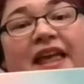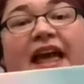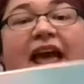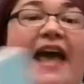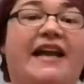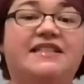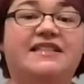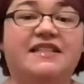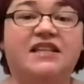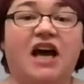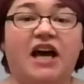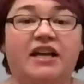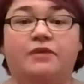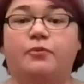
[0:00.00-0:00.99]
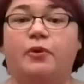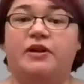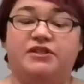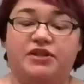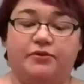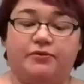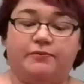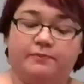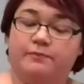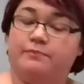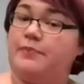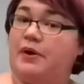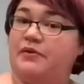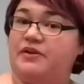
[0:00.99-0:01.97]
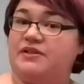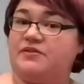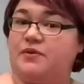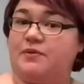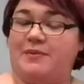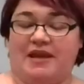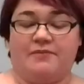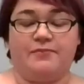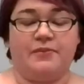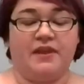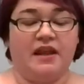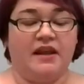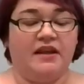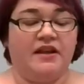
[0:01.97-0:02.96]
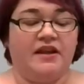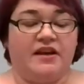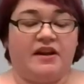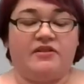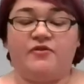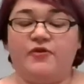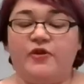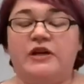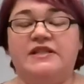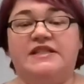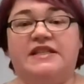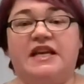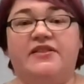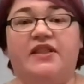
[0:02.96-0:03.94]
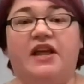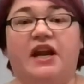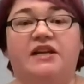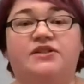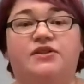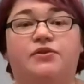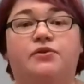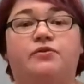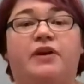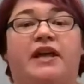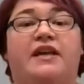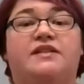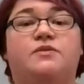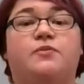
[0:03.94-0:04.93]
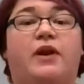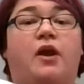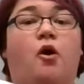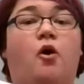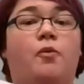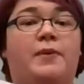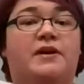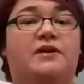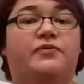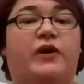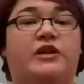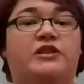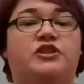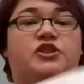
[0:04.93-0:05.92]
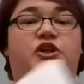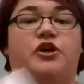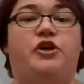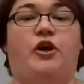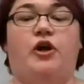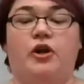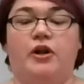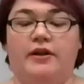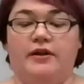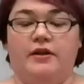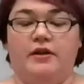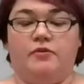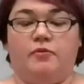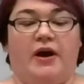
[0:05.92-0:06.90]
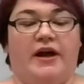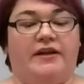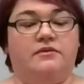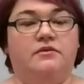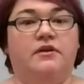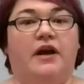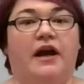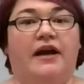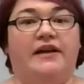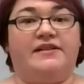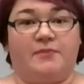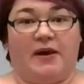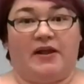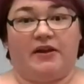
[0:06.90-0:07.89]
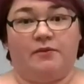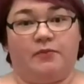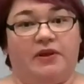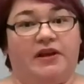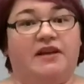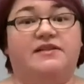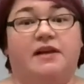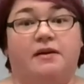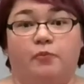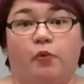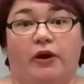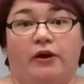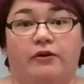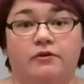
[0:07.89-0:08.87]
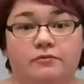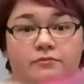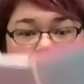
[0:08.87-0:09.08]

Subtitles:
And it's a dotted one too, bonus for me. Now the first thing that I do is when I open a fresh journal, one, I smell it because I'm weird,